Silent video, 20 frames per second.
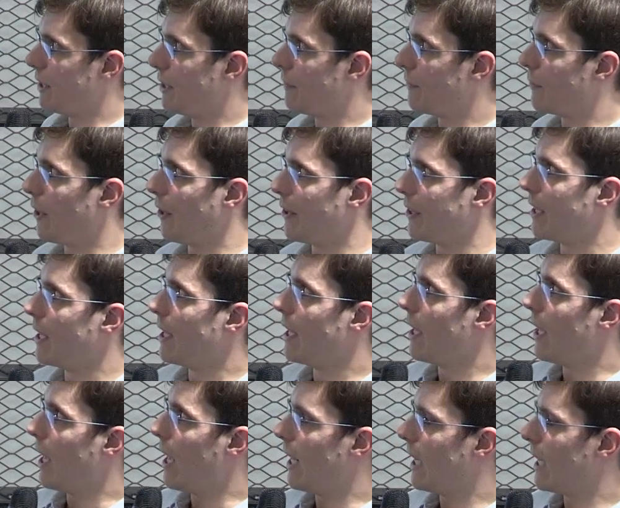You've got
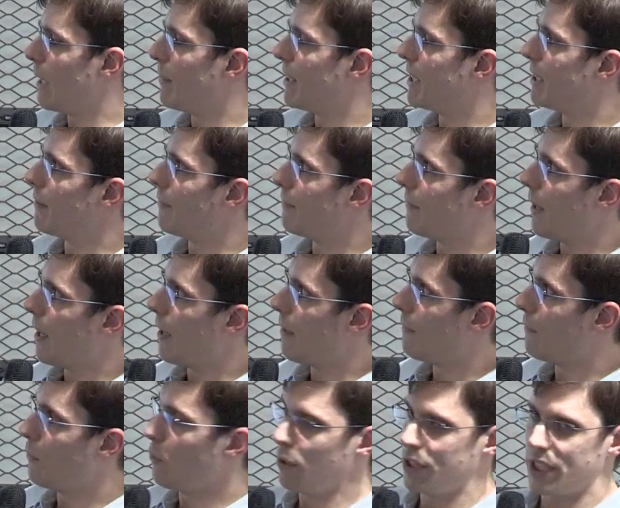a limit of
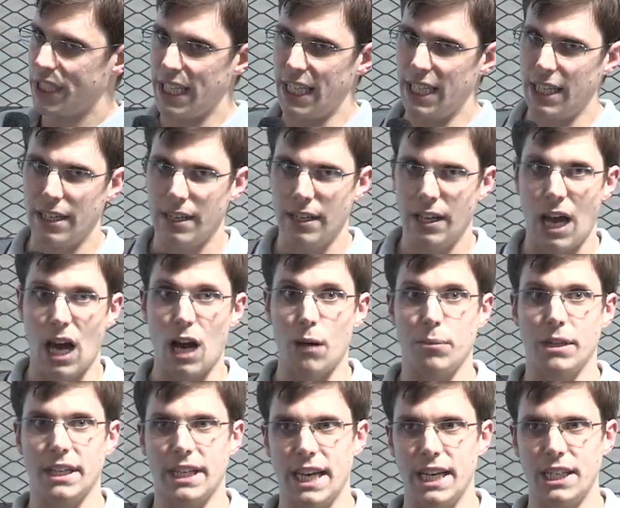40
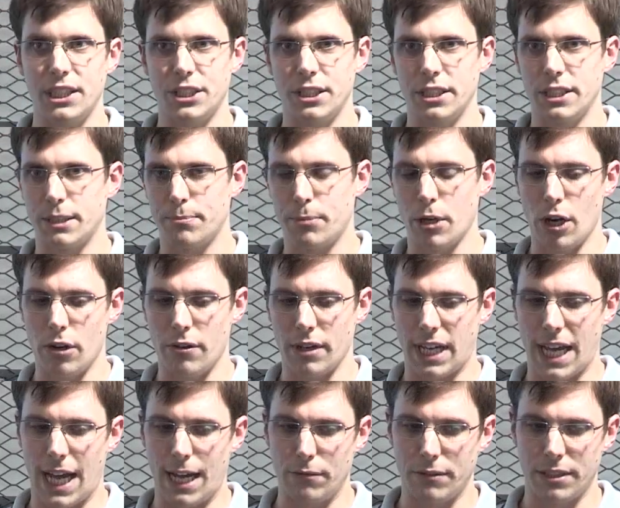applications per
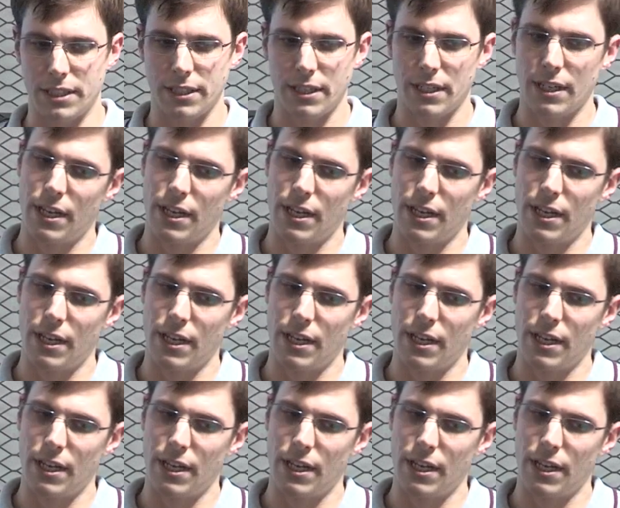account.